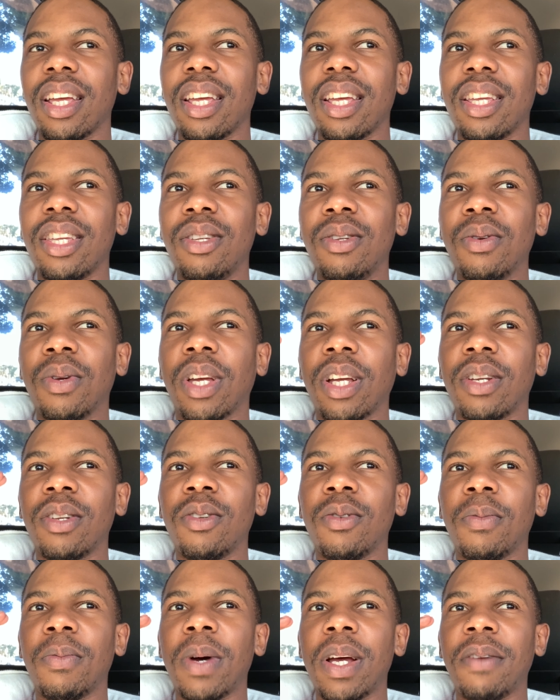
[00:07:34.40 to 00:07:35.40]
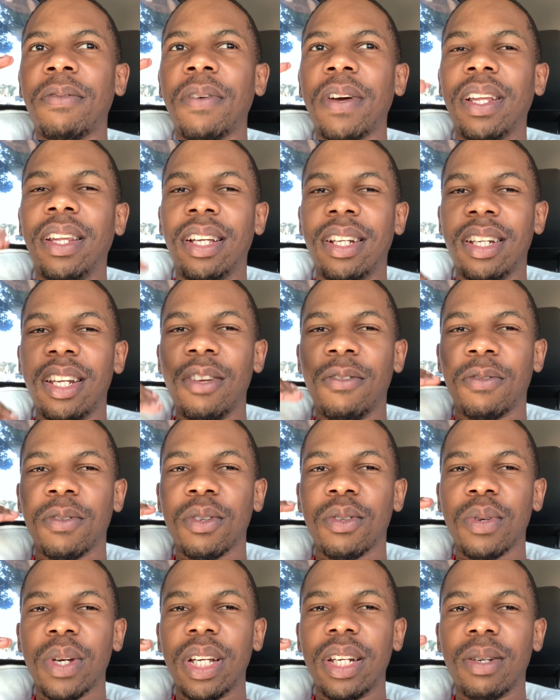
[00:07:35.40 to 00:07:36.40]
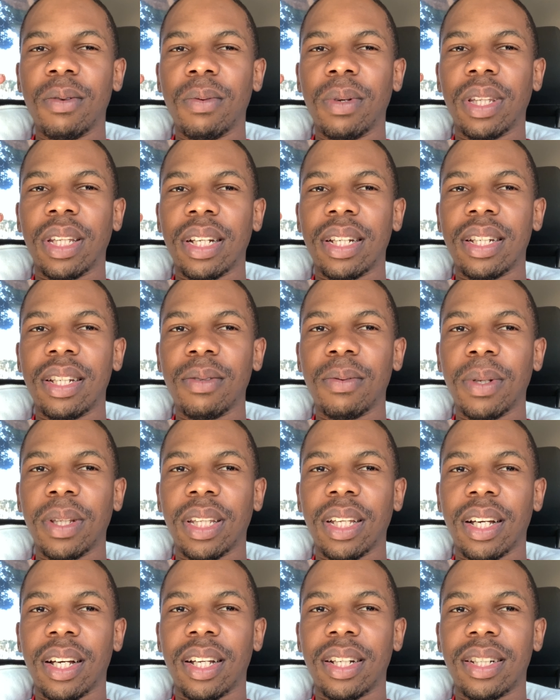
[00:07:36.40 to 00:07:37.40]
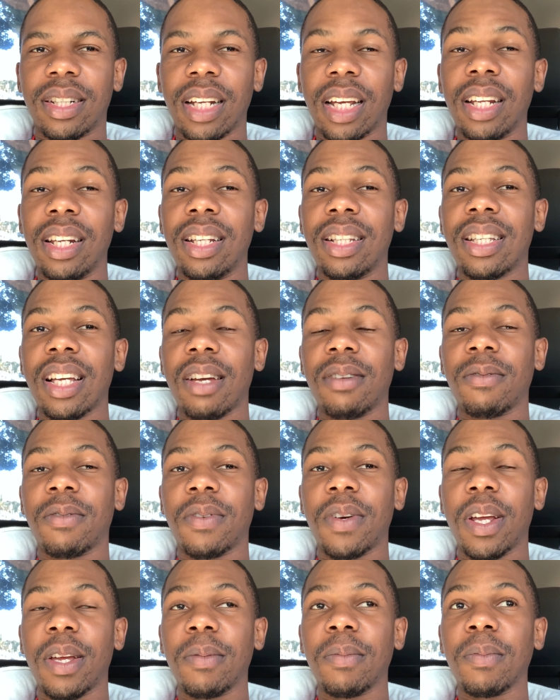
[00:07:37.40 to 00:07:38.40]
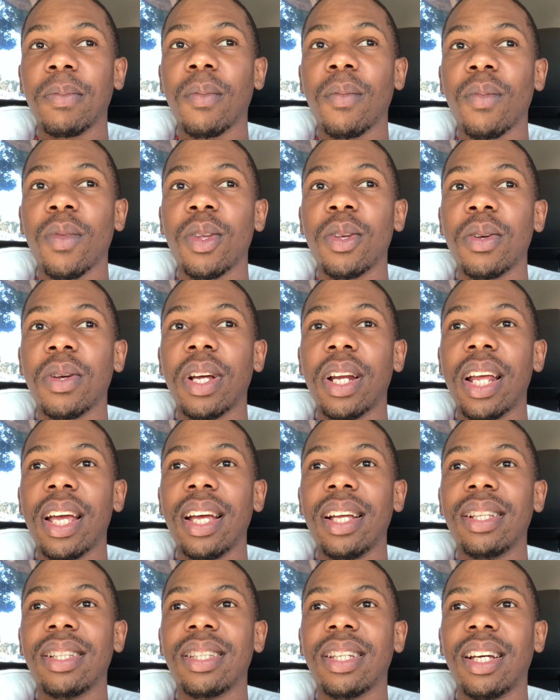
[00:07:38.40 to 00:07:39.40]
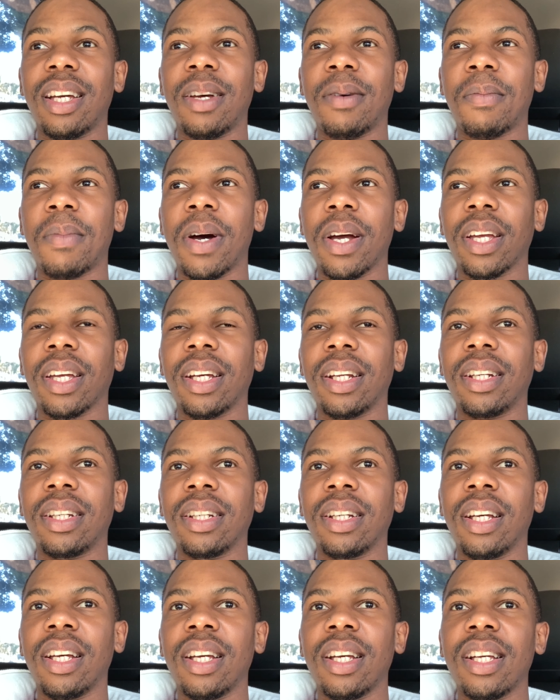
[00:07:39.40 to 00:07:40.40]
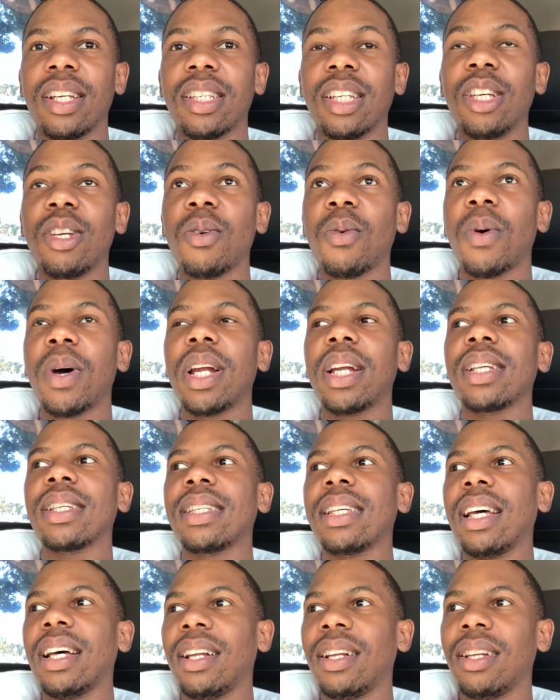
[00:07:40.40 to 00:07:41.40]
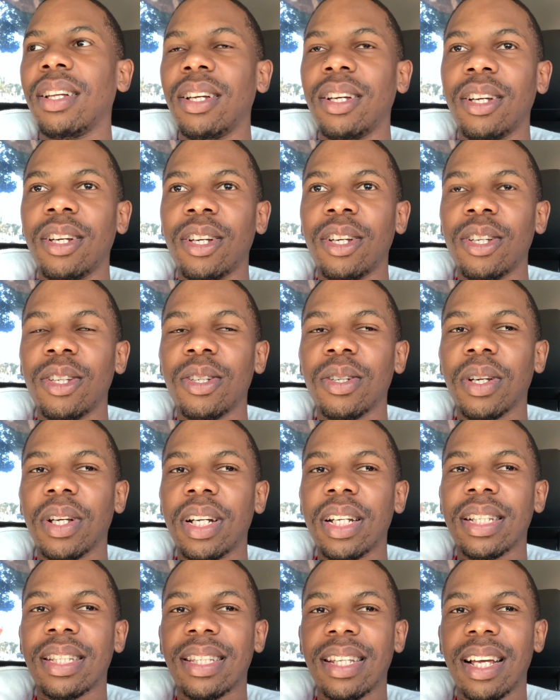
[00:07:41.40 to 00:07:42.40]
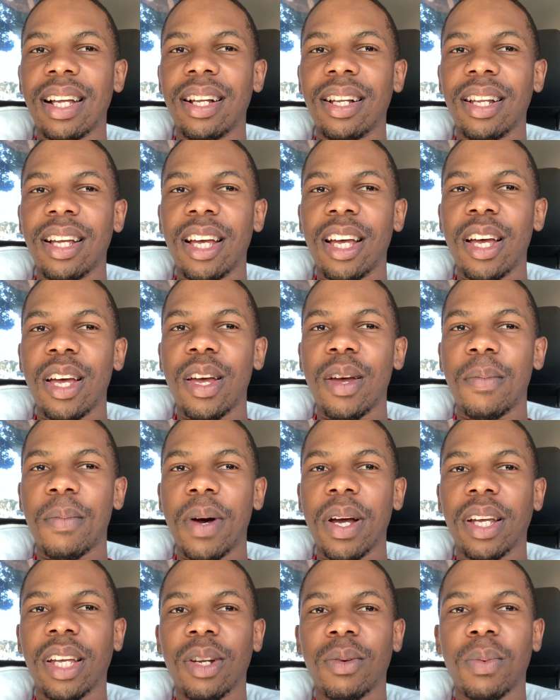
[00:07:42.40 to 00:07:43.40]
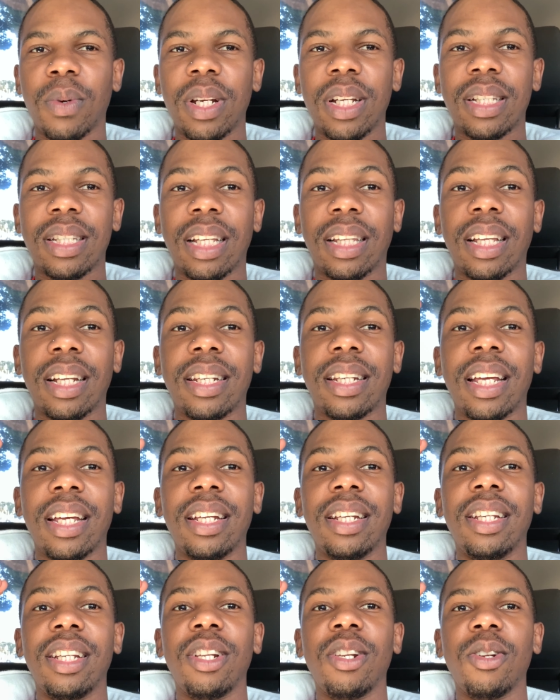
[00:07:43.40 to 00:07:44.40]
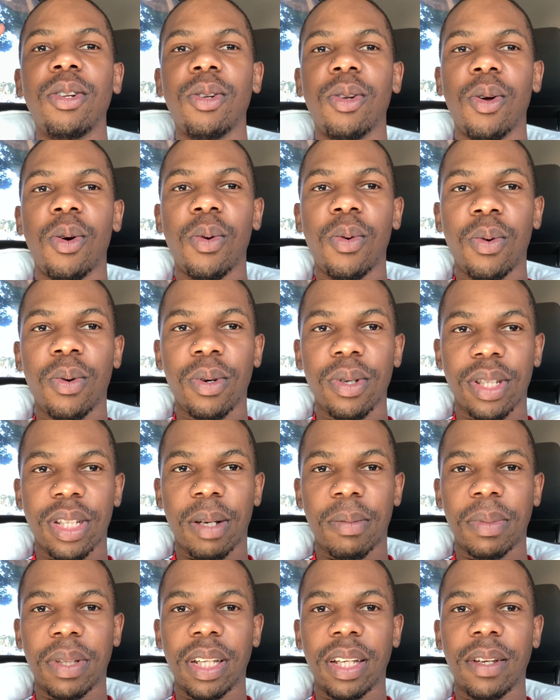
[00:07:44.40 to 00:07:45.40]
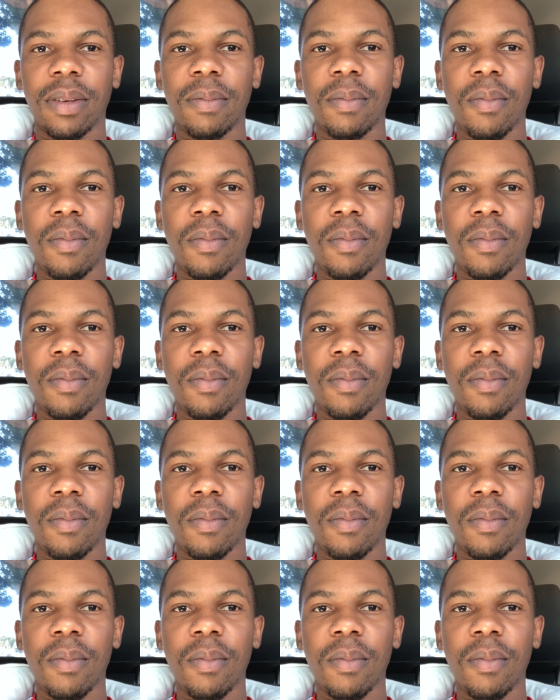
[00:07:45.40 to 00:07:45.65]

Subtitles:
You might find that if you're trading with the daily time frame, you're gonna enter a market. Say you want to sell, you're gonna sell a market when it's at the daily low or something,